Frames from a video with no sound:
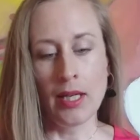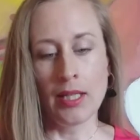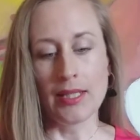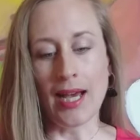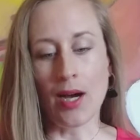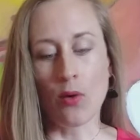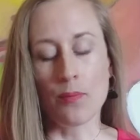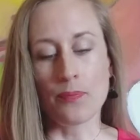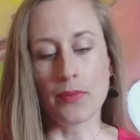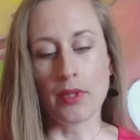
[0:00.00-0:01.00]
Now,
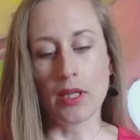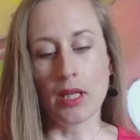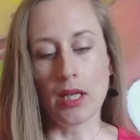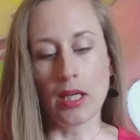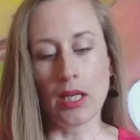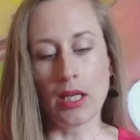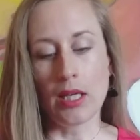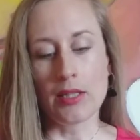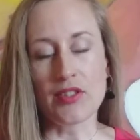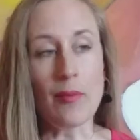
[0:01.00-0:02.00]

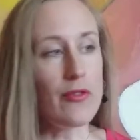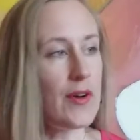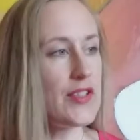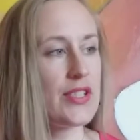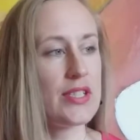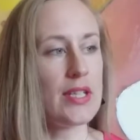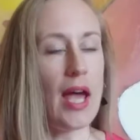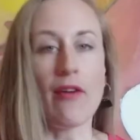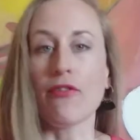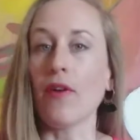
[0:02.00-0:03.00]
some of us
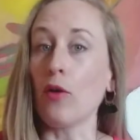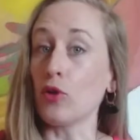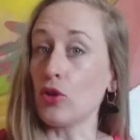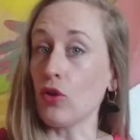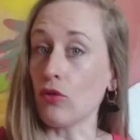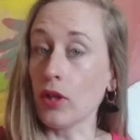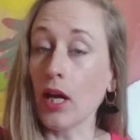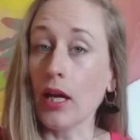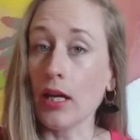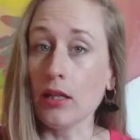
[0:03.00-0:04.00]
have found it okay,